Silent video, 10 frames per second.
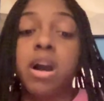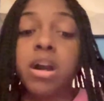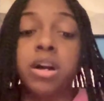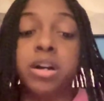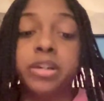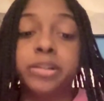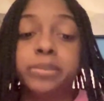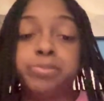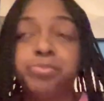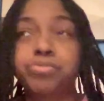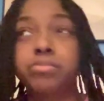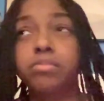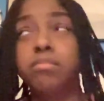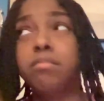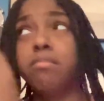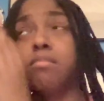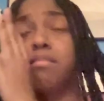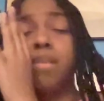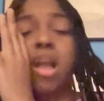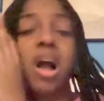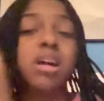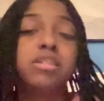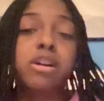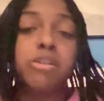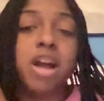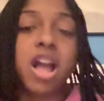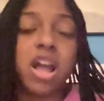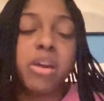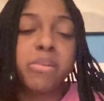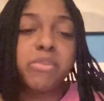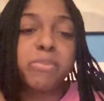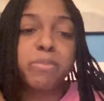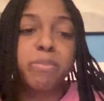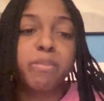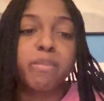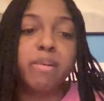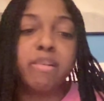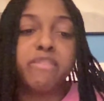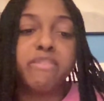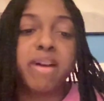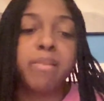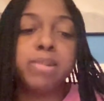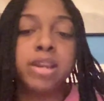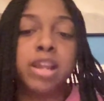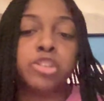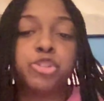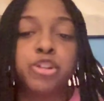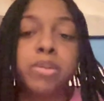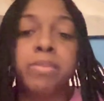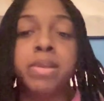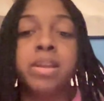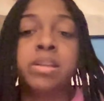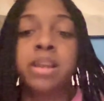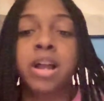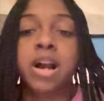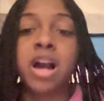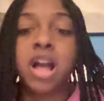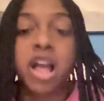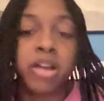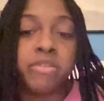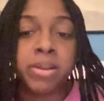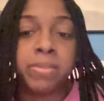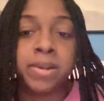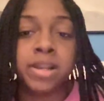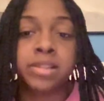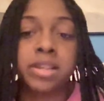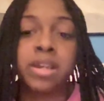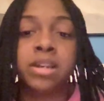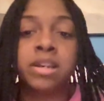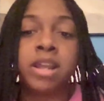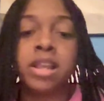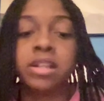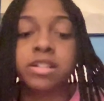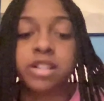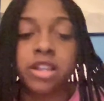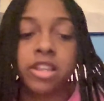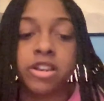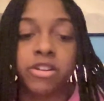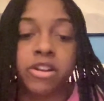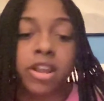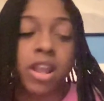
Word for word: Um, I don't have family that treat me like I have it, but at the end of the day, it's here.